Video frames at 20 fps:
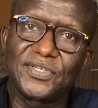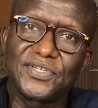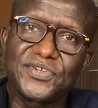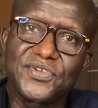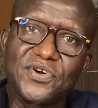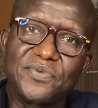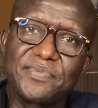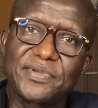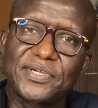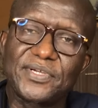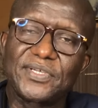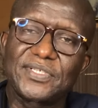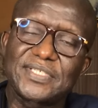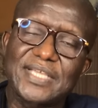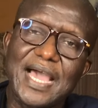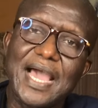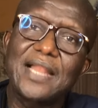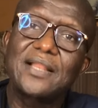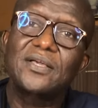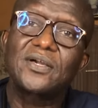No, because
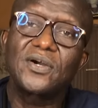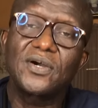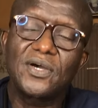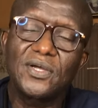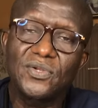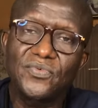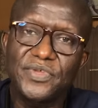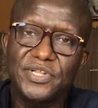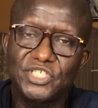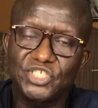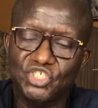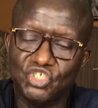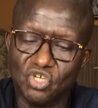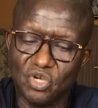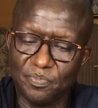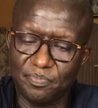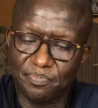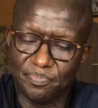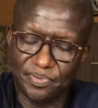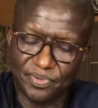alcohol will
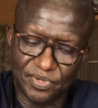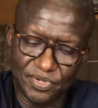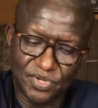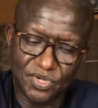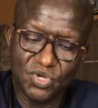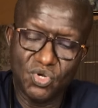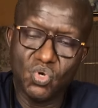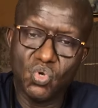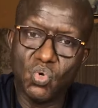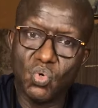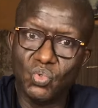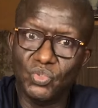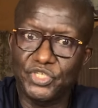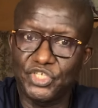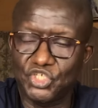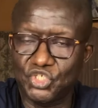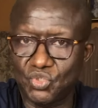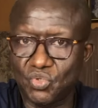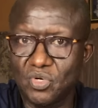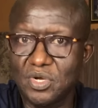drop low the
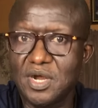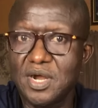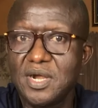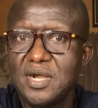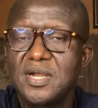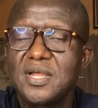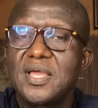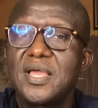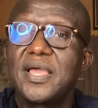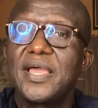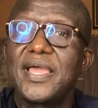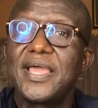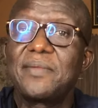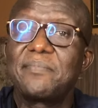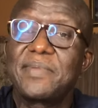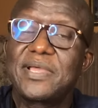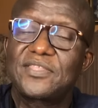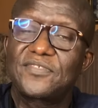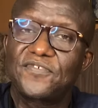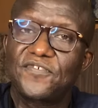sugar and
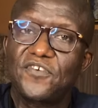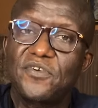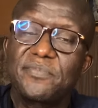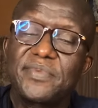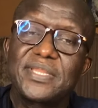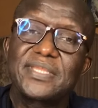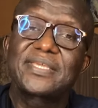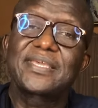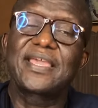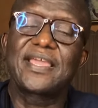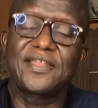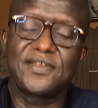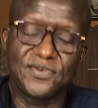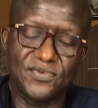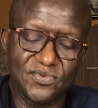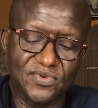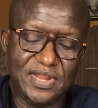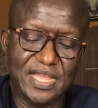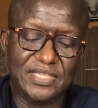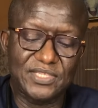metformin can
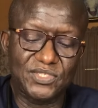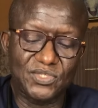do that.